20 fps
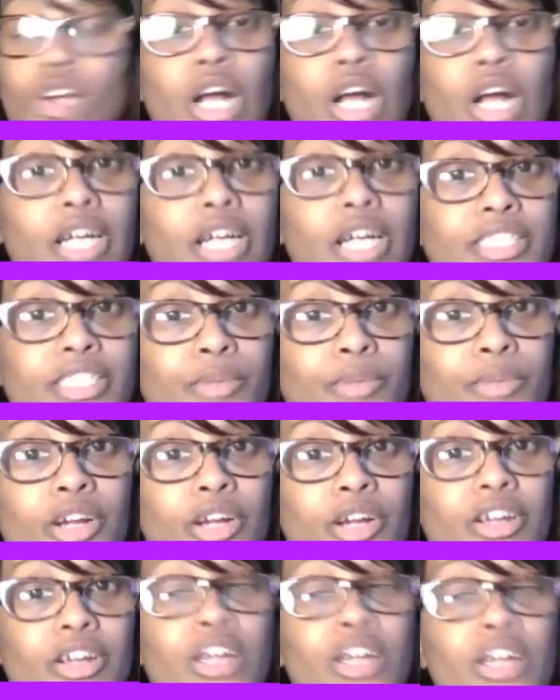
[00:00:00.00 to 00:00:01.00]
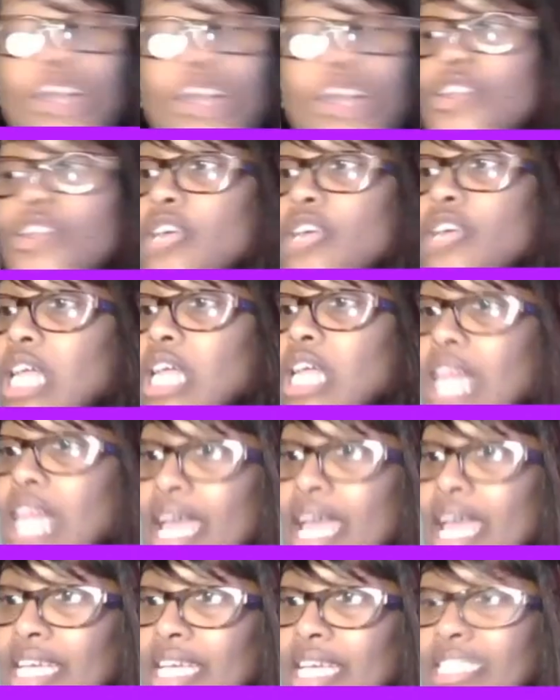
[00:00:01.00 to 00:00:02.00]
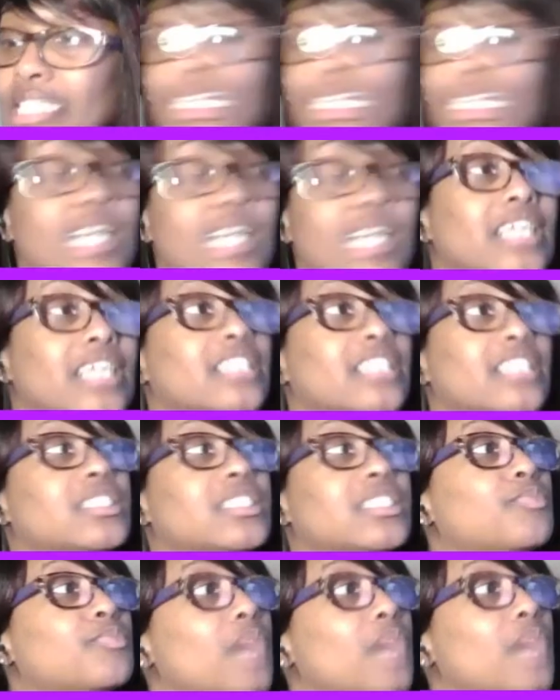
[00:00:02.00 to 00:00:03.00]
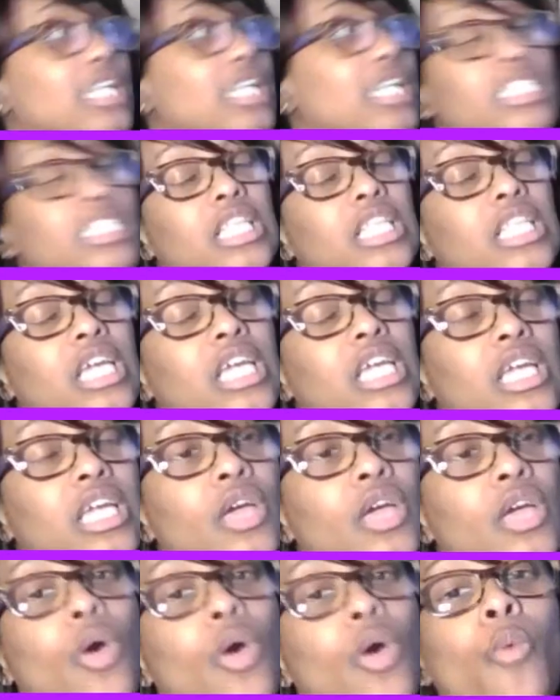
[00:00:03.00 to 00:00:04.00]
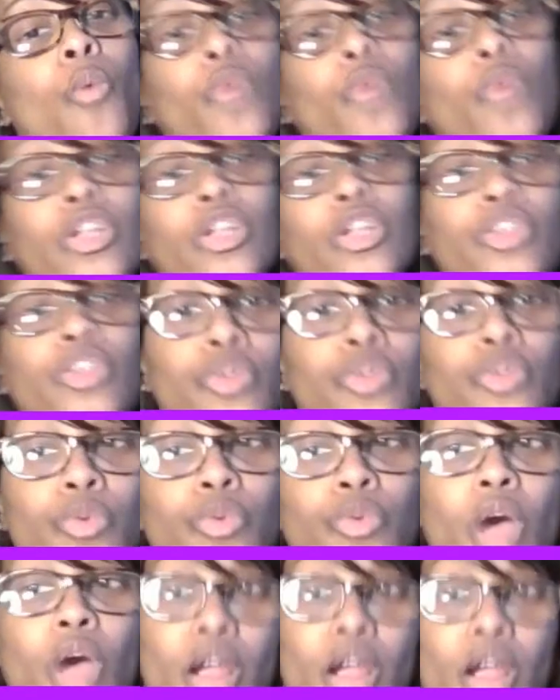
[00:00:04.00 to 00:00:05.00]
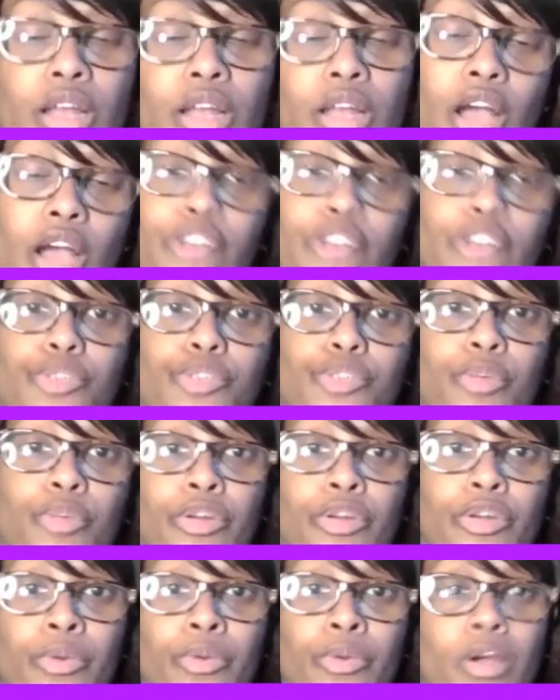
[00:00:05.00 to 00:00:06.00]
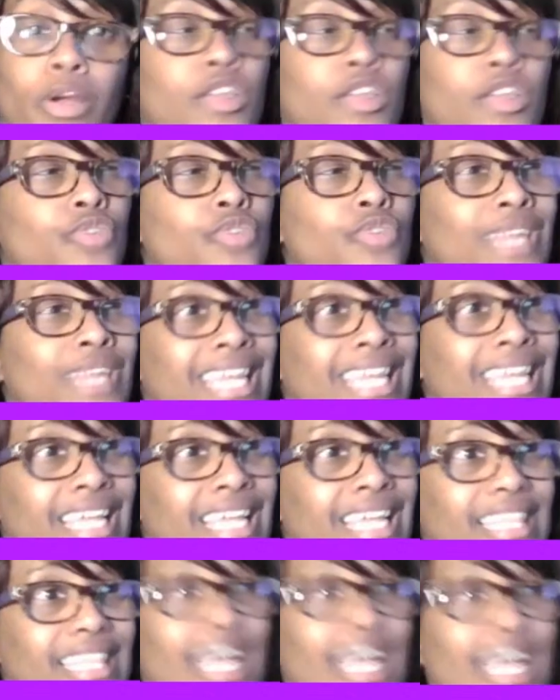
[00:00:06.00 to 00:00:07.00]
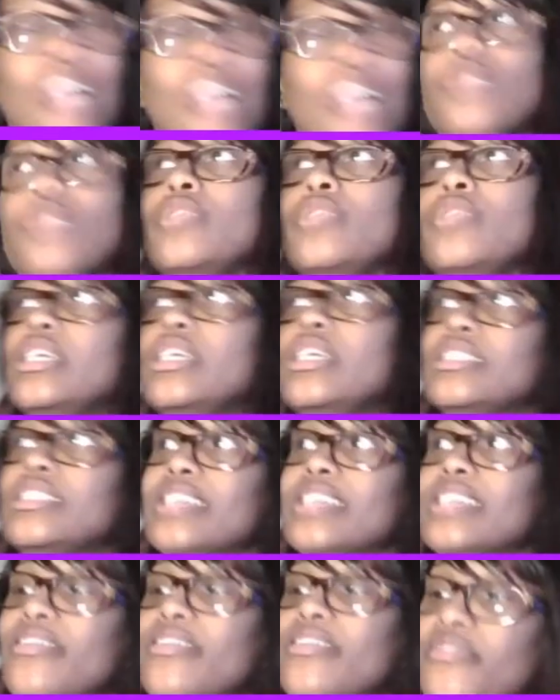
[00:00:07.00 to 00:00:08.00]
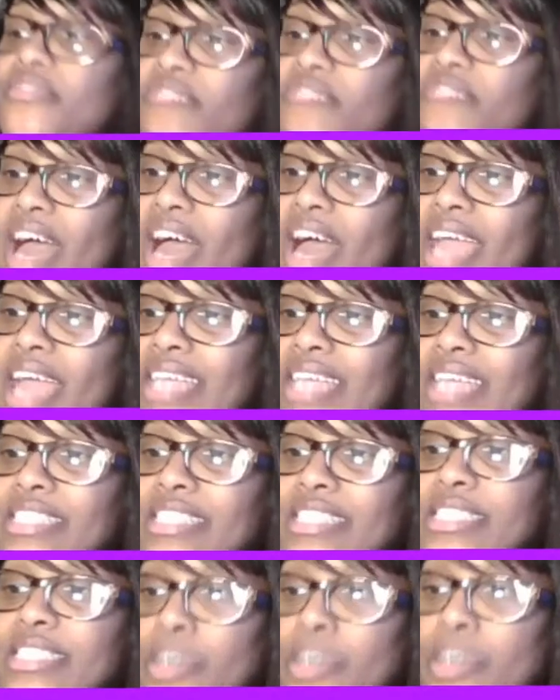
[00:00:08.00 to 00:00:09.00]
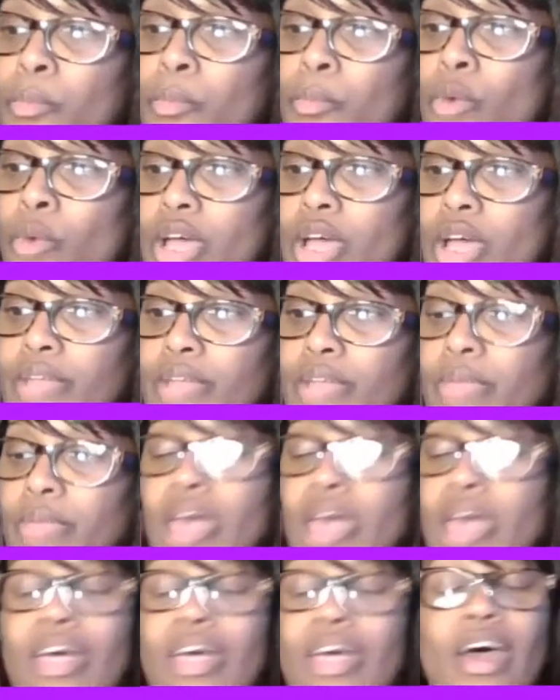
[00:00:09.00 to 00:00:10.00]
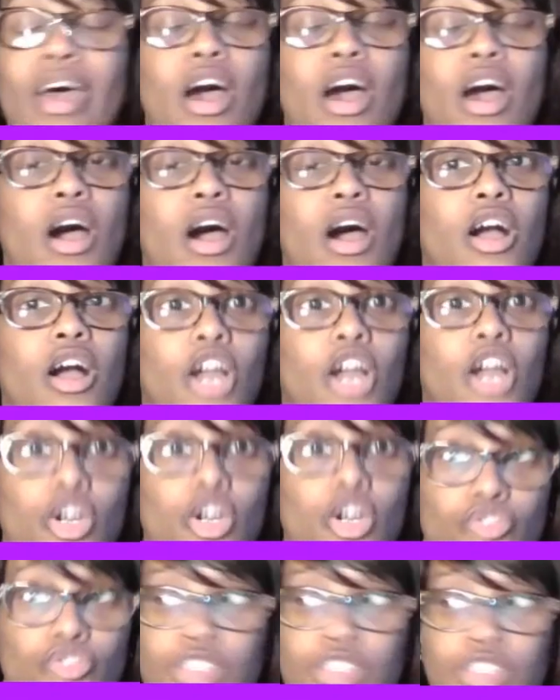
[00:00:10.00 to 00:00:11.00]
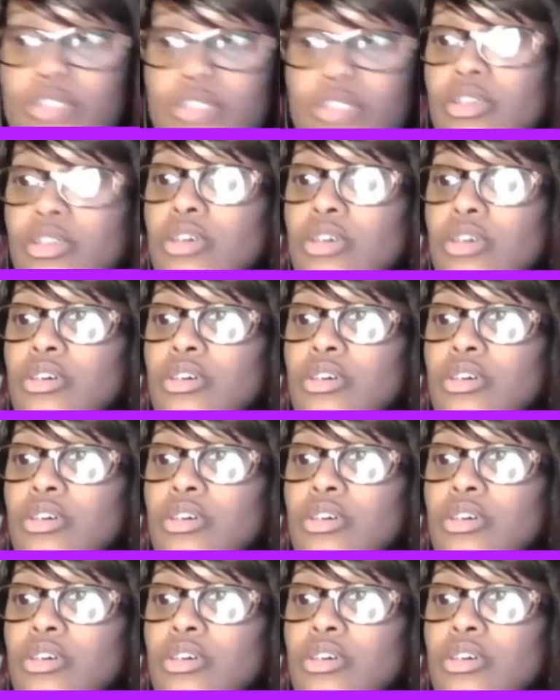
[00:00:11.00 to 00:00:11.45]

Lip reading: customer, your clients, especially when you are an entrepreneur. You need that. You need to find someone, a coach,